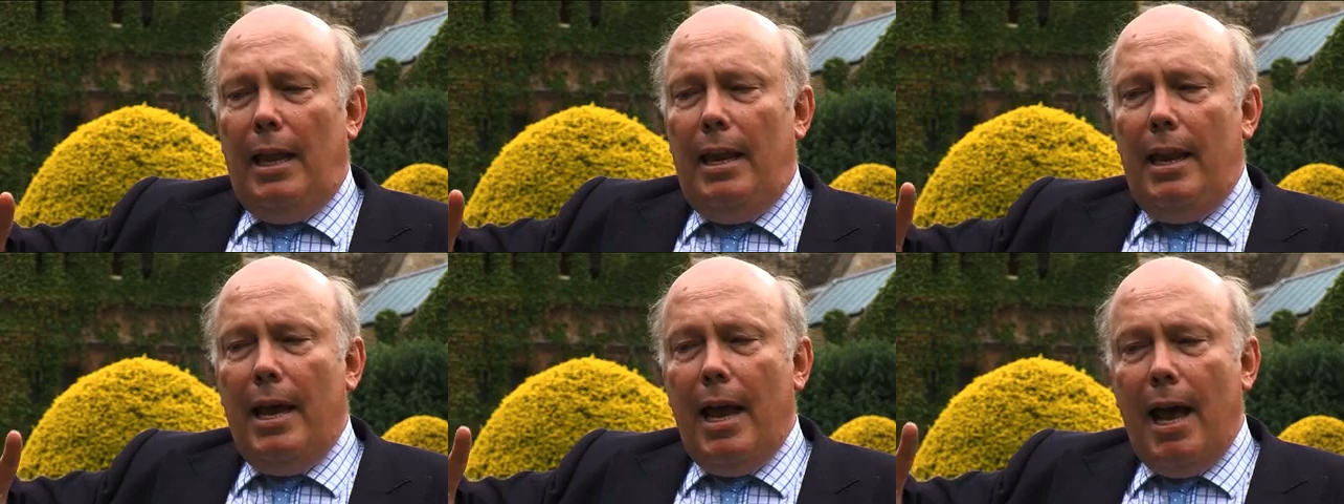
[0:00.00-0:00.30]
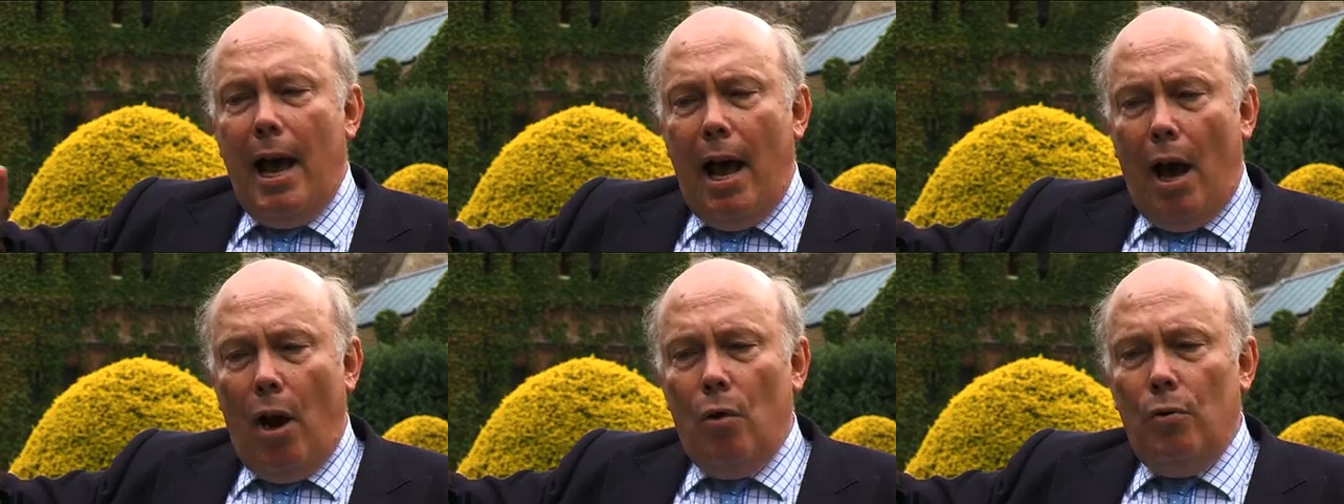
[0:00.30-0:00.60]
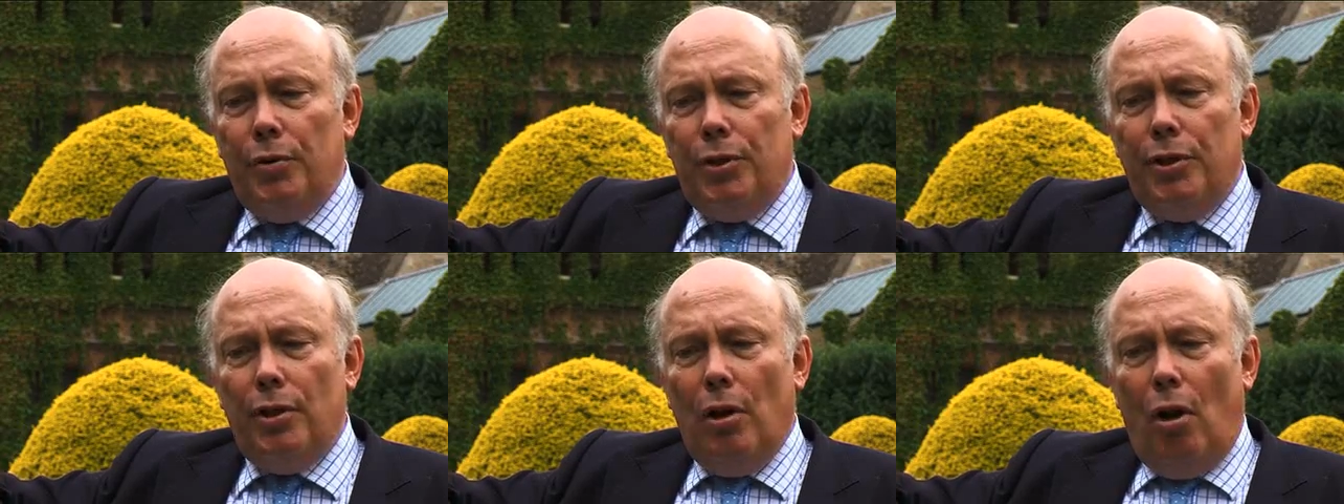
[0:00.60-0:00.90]

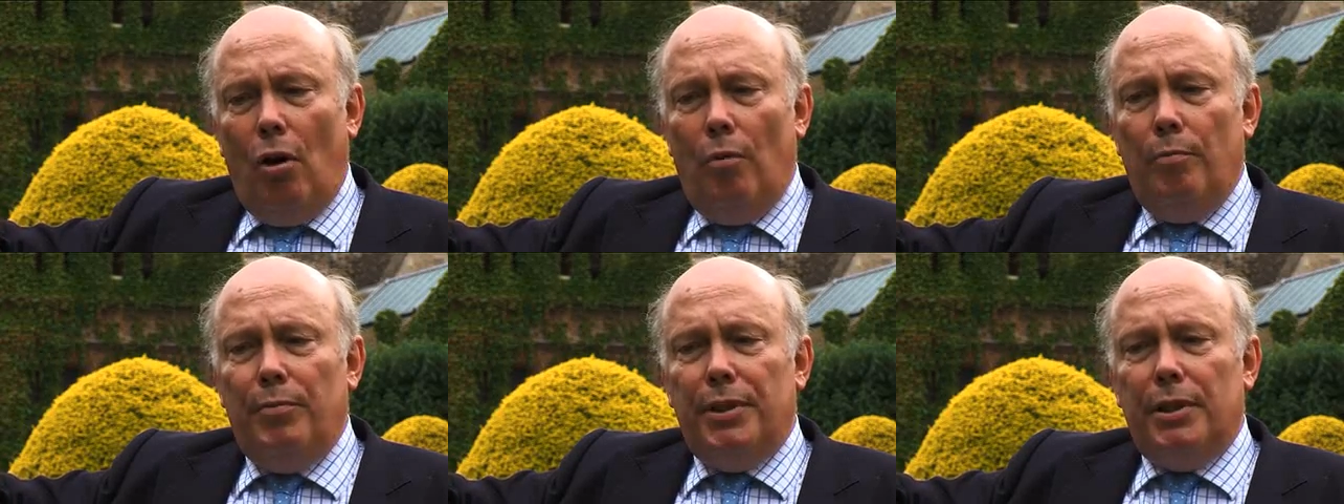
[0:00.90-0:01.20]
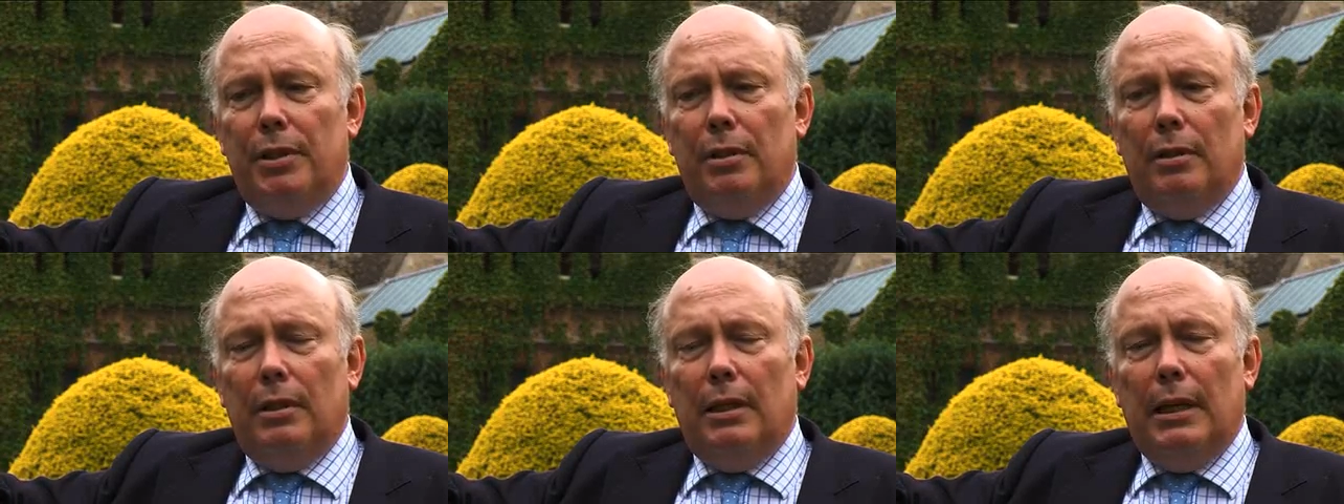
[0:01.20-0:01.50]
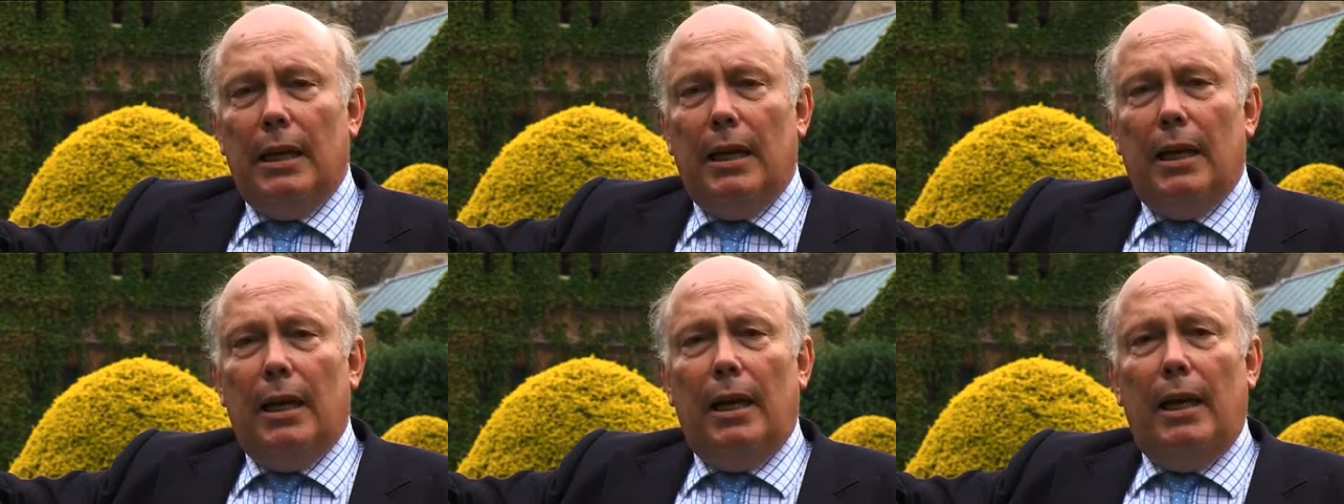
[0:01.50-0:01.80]
Now Snobs
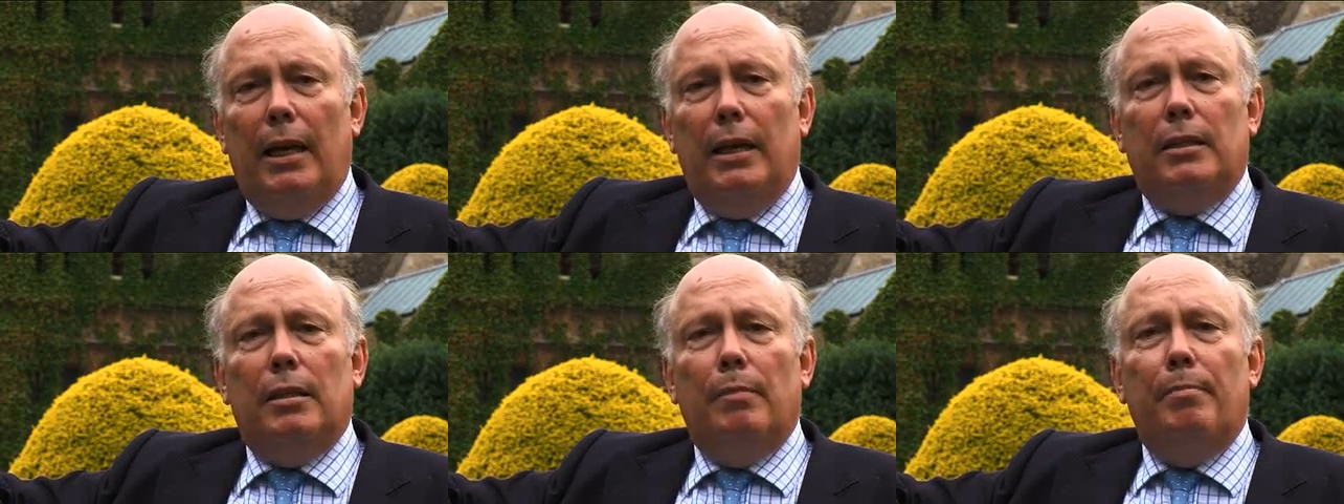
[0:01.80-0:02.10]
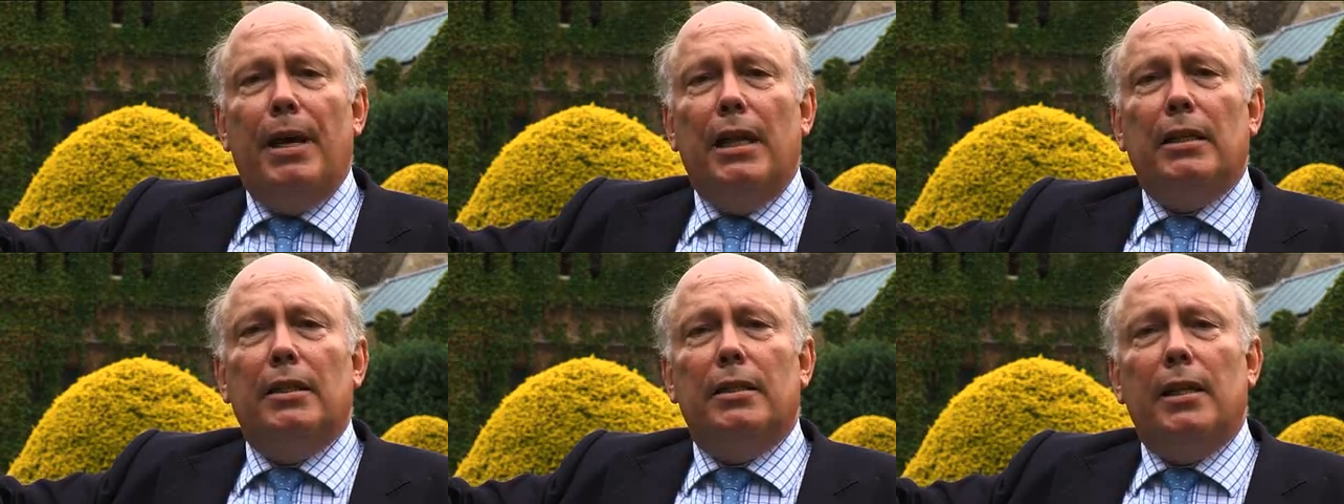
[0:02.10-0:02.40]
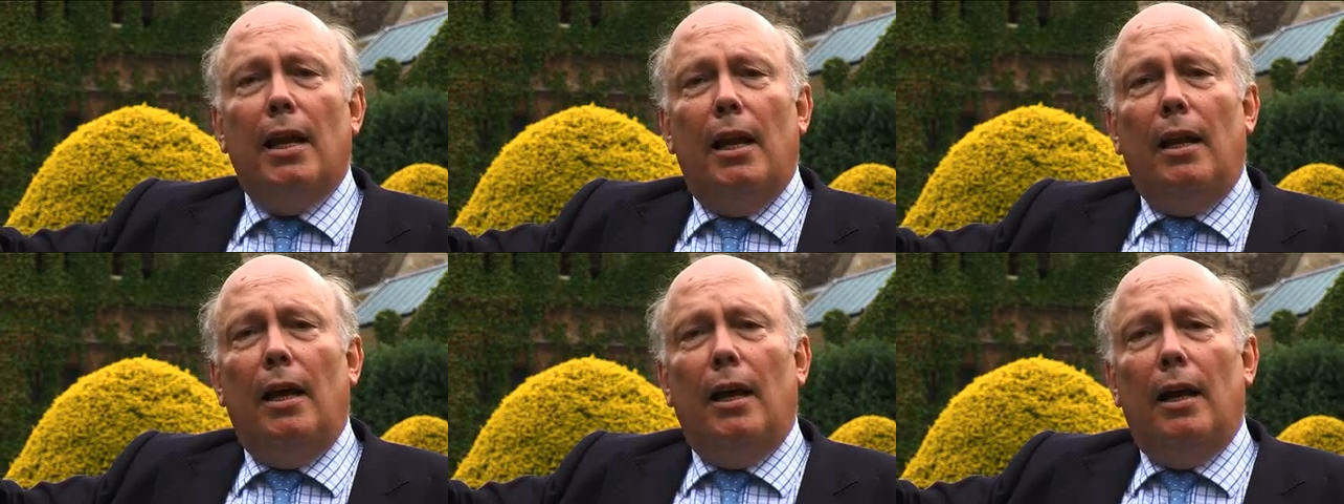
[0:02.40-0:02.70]
is a
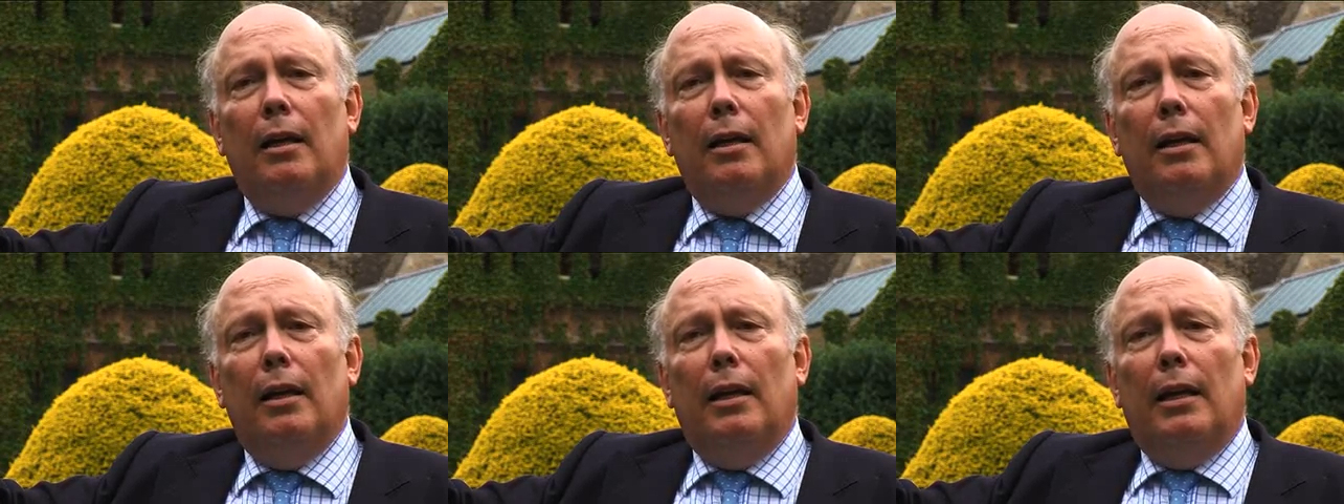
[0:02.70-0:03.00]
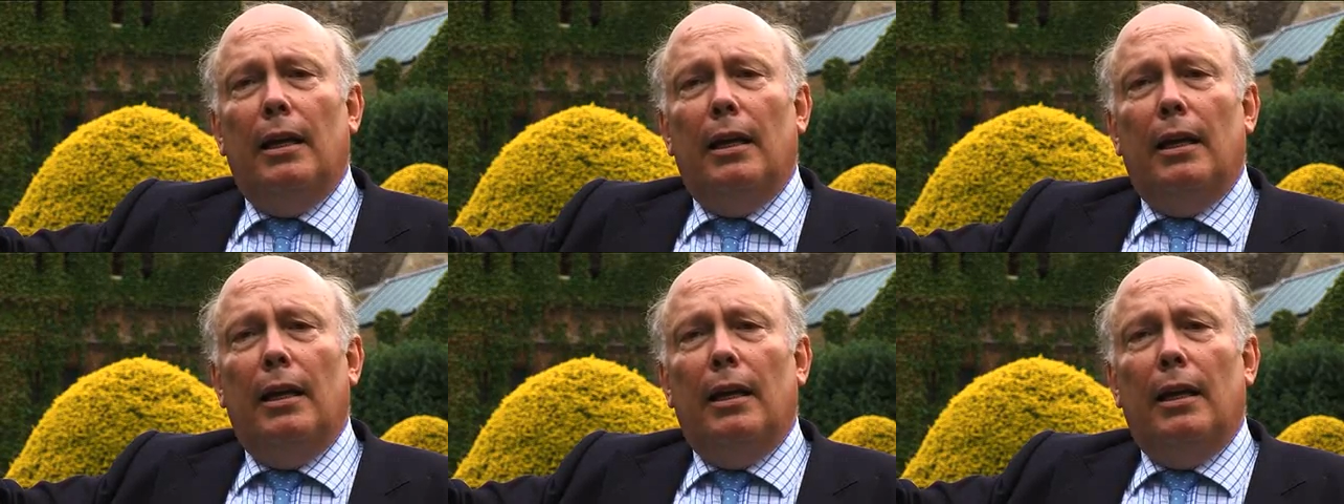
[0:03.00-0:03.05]
bestseller